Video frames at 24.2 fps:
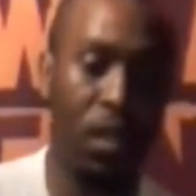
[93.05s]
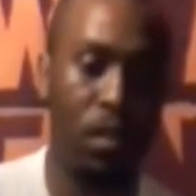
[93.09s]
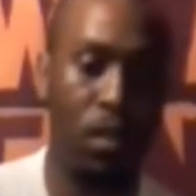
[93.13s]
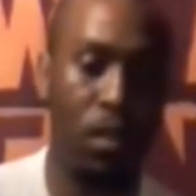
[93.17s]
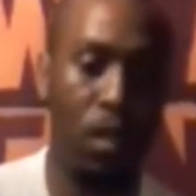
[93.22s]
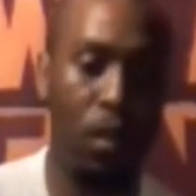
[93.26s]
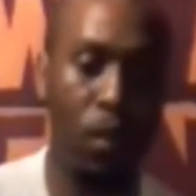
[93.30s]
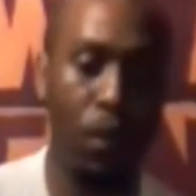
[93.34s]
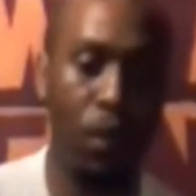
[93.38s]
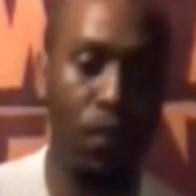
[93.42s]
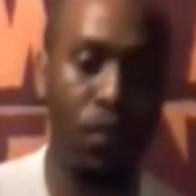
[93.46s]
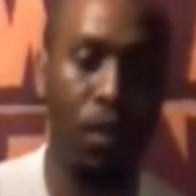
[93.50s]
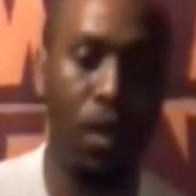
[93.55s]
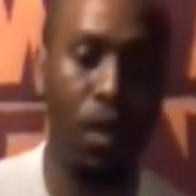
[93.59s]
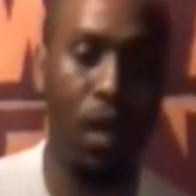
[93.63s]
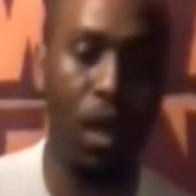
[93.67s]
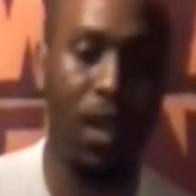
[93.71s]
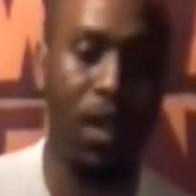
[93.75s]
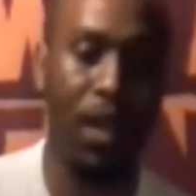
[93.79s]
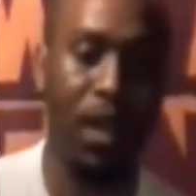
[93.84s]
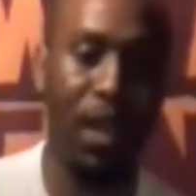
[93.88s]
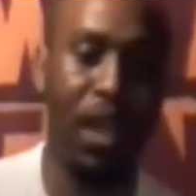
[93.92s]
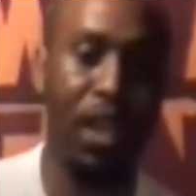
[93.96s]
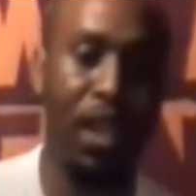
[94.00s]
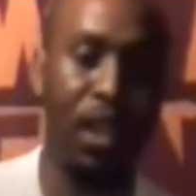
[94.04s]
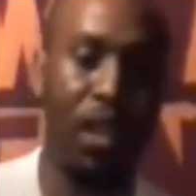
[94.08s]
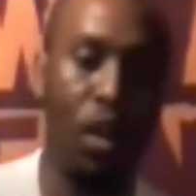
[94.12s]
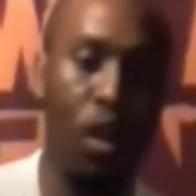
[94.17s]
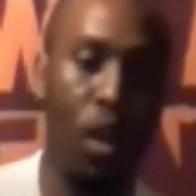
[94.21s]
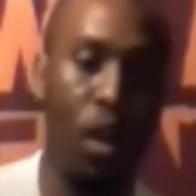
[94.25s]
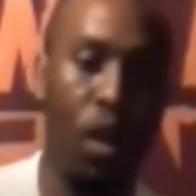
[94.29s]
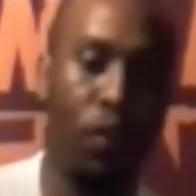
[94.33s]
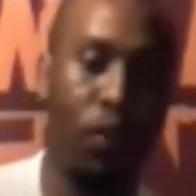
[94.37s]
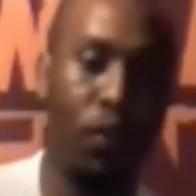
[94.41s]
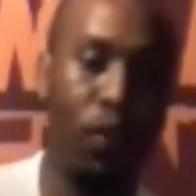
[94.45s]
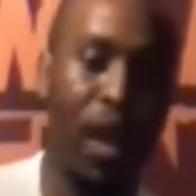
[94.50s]
So we've got a leader
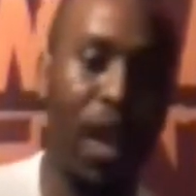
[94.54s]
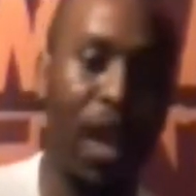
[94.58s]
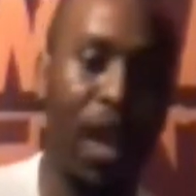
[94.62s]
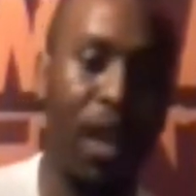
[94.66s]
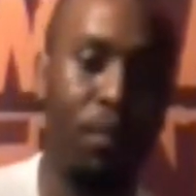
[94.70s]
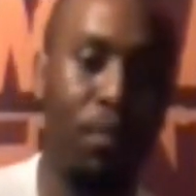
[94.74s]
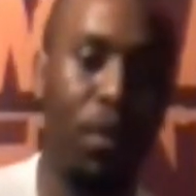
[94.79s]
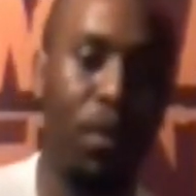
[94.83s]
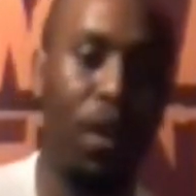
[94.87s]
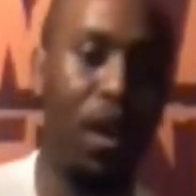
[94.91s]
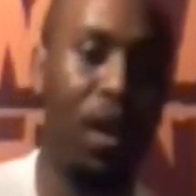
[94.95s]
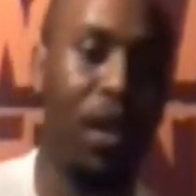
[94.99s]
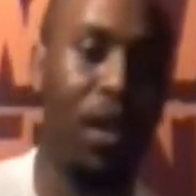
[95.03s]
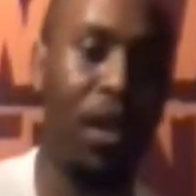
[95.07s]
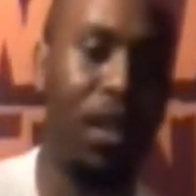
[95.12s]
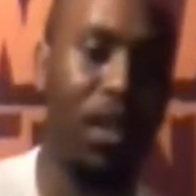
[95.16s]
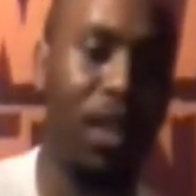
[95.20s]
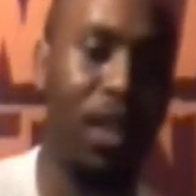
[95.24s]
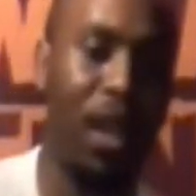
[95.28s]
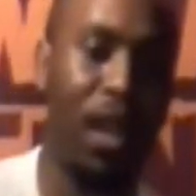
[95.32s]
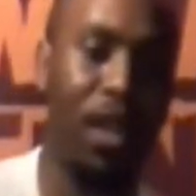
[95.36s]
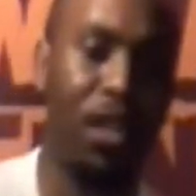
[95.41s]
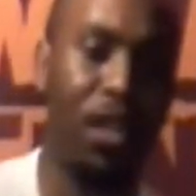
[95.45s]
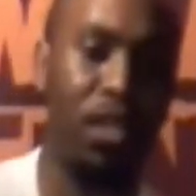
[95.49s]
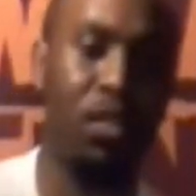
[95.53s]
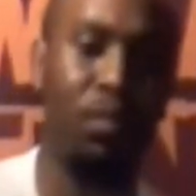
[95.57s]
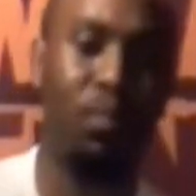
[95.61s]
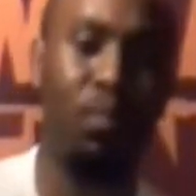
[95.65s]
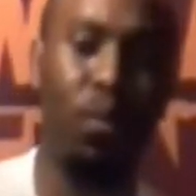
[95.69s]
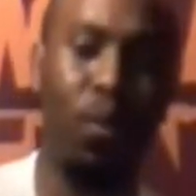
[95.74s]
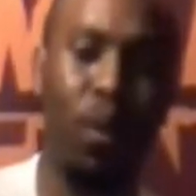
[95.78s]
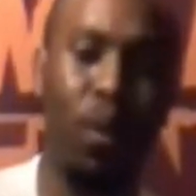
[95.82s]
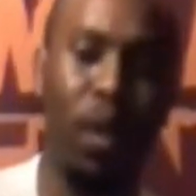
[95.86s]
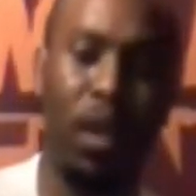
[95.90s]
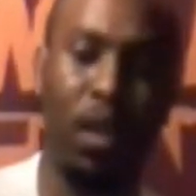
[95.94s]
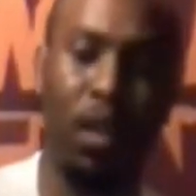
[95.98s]
of a party that is
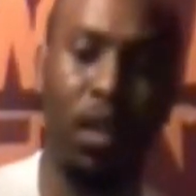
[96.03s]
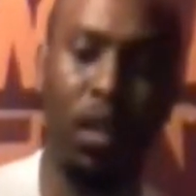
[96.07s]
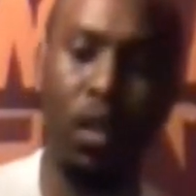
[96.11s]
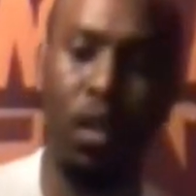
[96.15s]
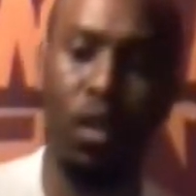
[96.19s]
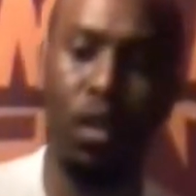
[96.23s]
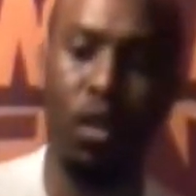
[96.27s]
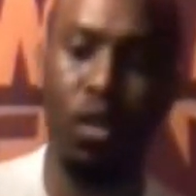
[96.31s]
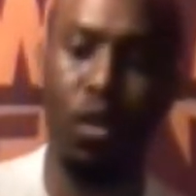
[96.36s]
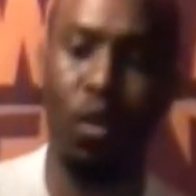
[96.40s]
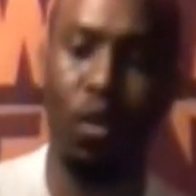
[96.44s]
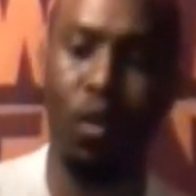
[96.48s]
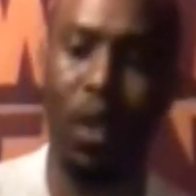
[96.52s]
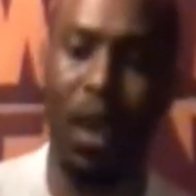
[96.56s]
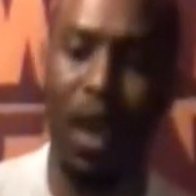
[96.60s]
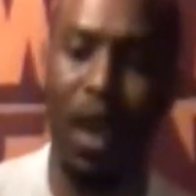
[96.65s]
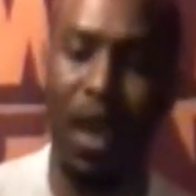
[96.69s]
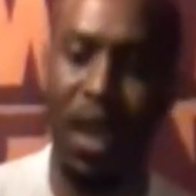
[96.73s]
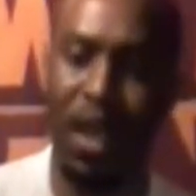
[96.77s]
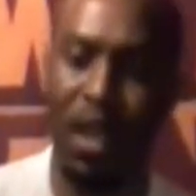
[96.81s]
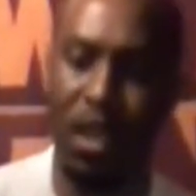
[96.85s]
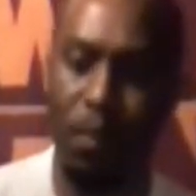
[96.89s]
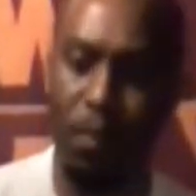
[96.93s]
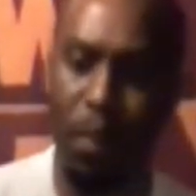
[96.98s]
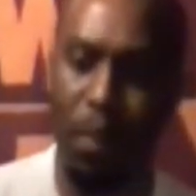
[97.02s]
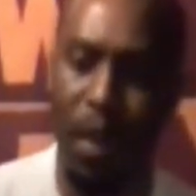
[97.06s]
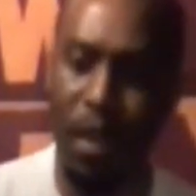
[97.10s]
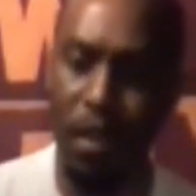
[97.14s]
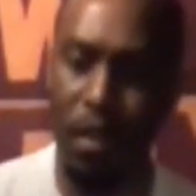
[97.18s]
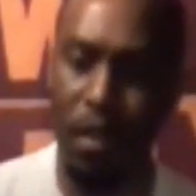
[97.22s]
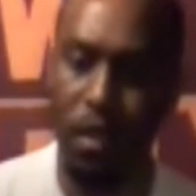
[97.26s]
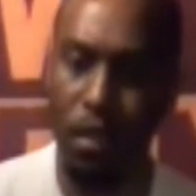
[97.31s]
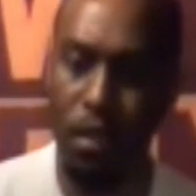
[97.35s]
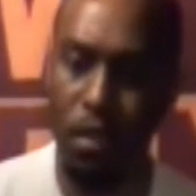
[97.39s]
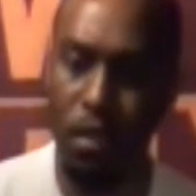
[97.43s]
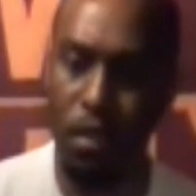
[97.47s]
supporting UK
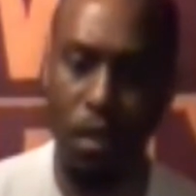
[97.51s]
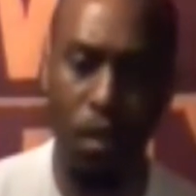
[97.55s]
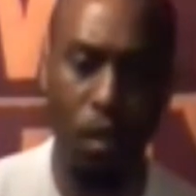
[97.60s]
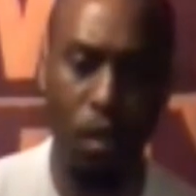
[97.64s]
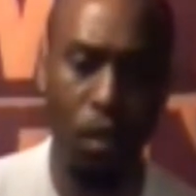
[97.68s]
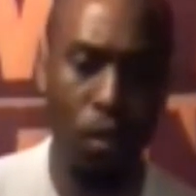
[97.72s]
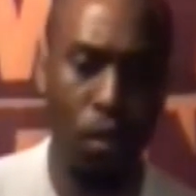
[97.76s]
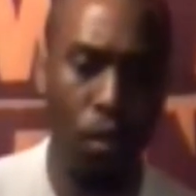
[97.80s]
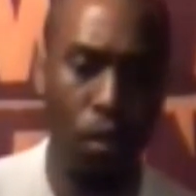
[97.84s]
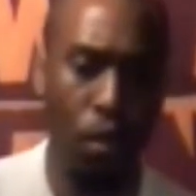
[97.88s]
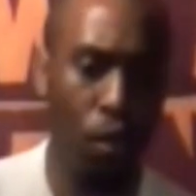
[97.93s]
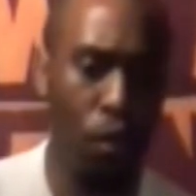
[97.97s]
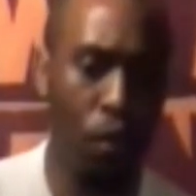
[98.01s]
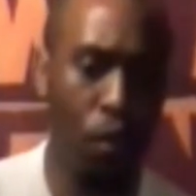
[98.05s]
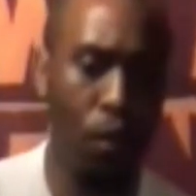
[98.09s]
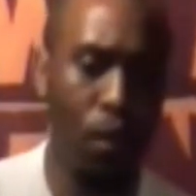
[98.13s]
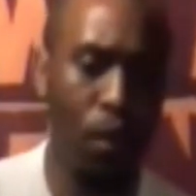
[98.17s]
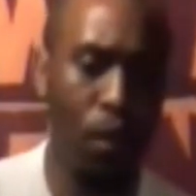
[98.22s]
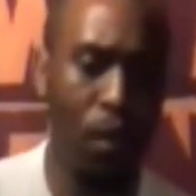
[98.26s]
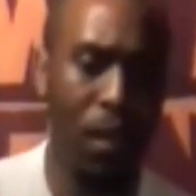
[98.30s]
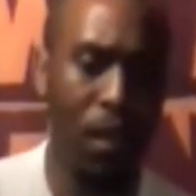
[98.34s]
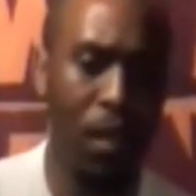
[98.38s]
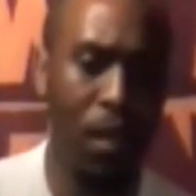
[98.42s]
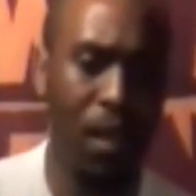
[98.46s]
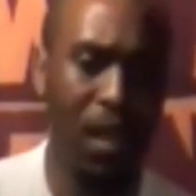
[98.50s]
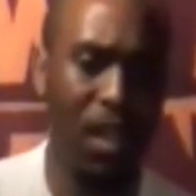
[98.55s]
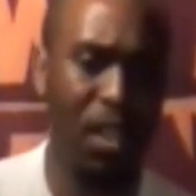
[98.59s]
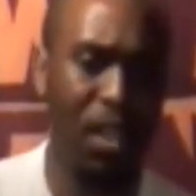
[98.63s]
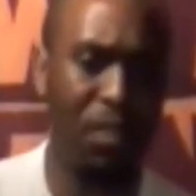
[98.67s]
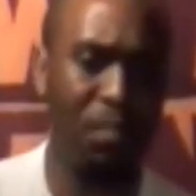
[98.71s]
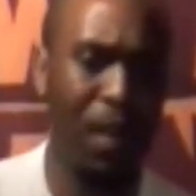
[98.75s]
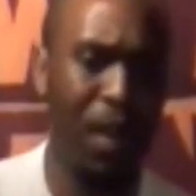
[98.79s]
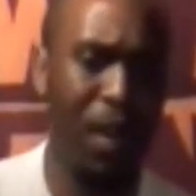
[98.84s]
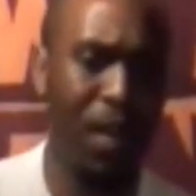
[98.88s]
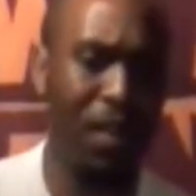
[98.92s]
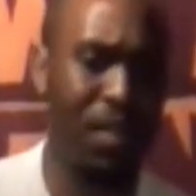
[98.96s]
independence who
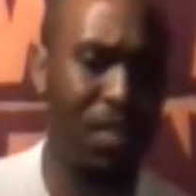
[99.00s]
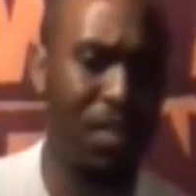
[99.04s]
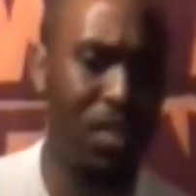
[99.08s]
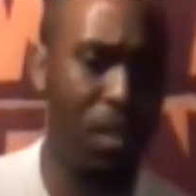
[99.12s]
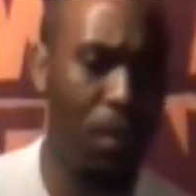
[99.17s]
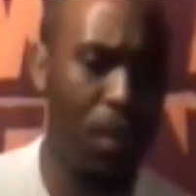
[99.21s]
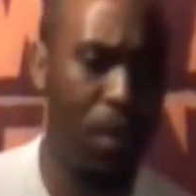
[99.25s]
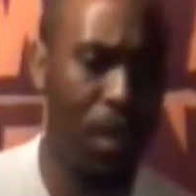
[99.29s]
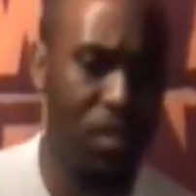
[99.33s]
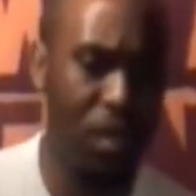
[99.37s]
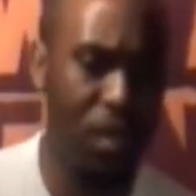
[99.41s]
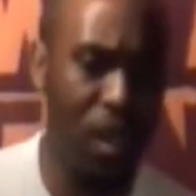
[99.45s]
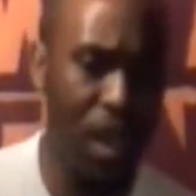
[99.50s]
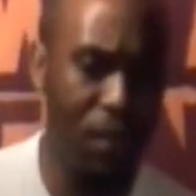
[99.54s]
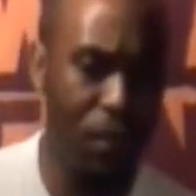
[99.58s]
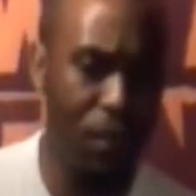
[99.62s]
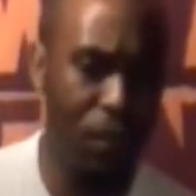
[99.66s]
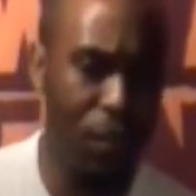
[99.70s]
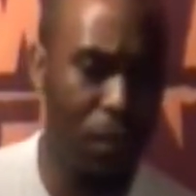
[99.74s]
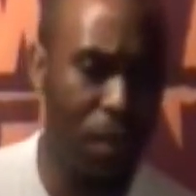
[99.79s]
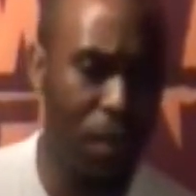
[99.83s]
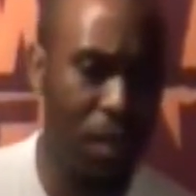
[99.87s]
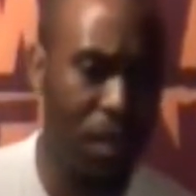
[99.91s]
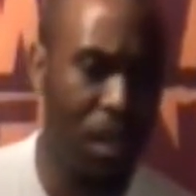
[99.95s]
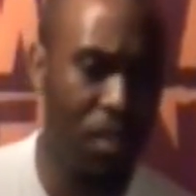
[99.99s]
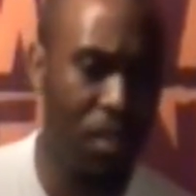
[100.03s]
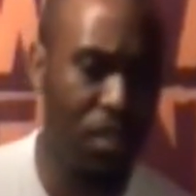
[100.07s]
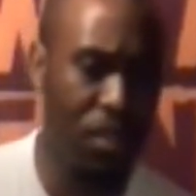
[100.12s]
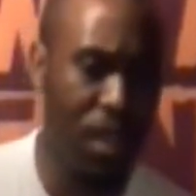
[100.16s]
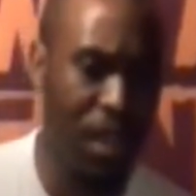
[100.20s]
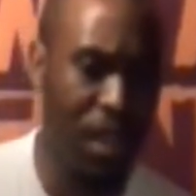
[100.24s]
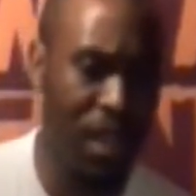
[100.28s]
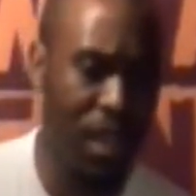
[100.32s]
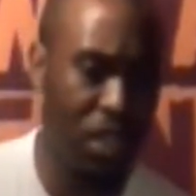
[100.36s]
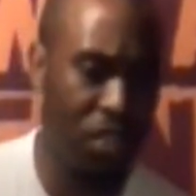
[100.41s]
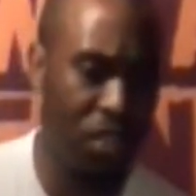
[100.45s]
is married to someone that's not even from the
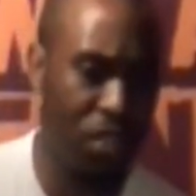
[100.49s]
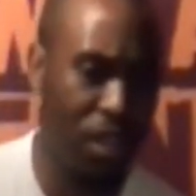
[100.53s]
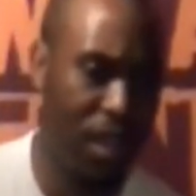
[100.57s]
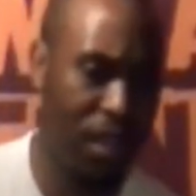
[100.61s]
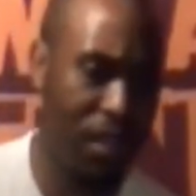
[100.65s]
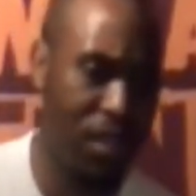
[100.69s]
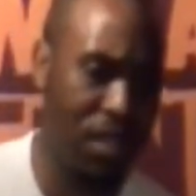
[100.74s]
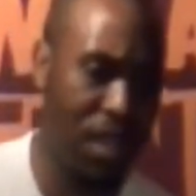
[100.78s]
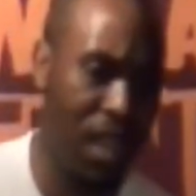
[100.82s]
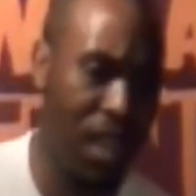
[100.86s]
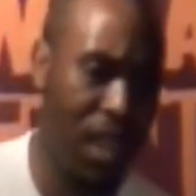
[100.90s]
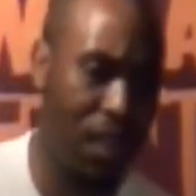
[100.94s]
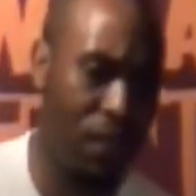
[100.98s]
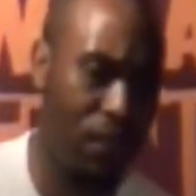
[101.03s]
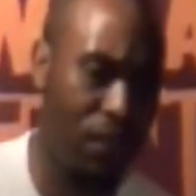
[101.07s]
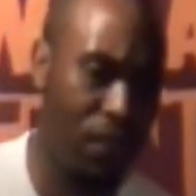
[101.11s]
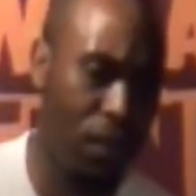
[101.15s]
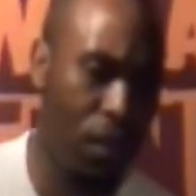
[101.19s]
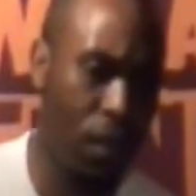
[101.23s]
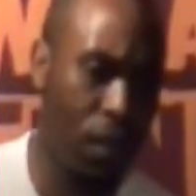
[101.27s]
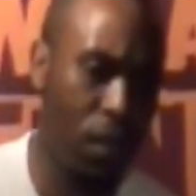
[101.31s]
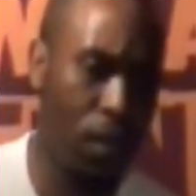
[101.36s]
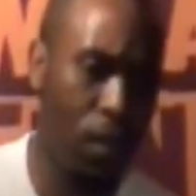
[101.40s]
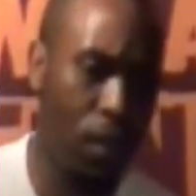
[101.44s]
country that he's trying to save,